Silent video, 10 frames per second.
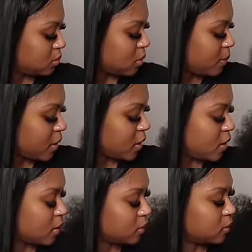Give me a
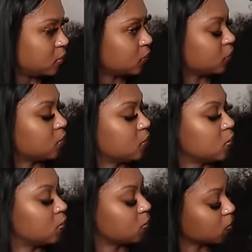hug. Hug.
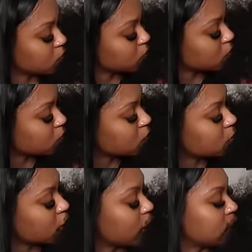
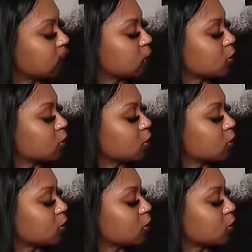Mm, kiss?